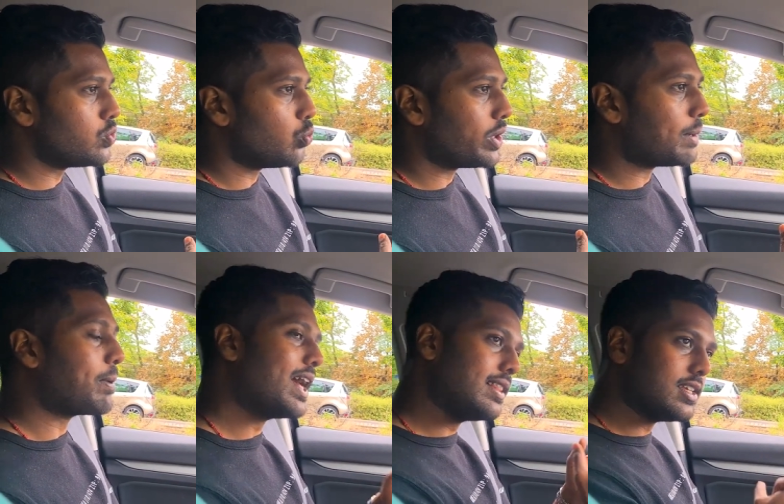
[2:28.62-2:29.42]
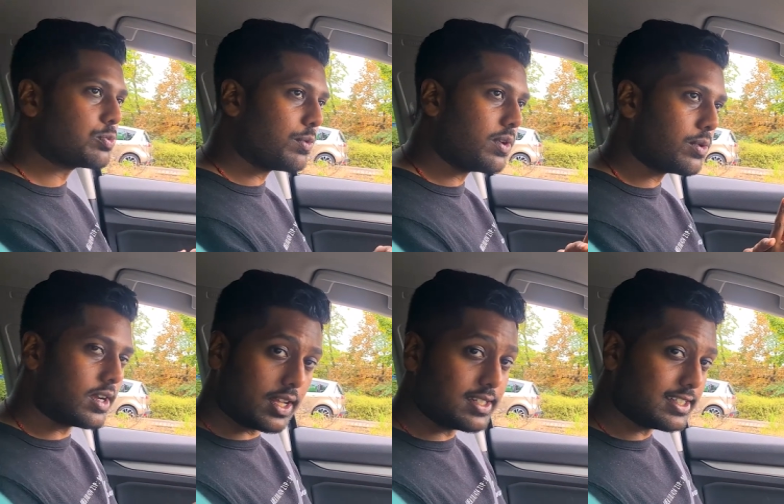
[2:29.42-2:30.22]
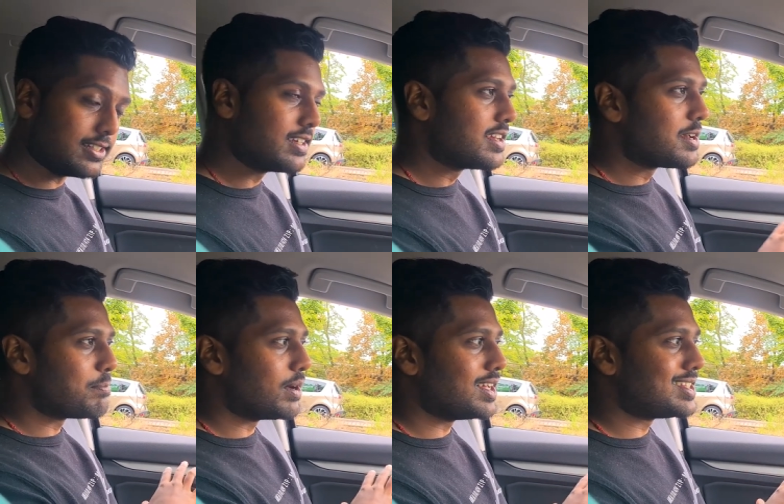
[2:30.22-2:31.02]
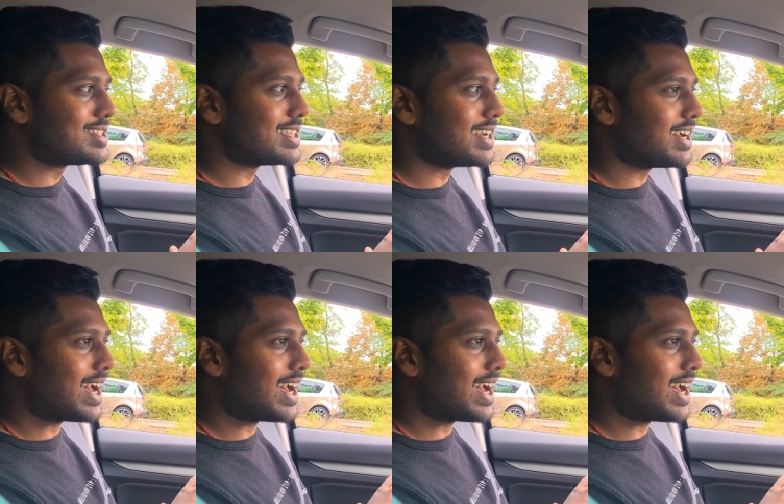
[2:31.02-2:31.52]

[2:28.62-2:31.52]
we planned this when we were in London. But uh,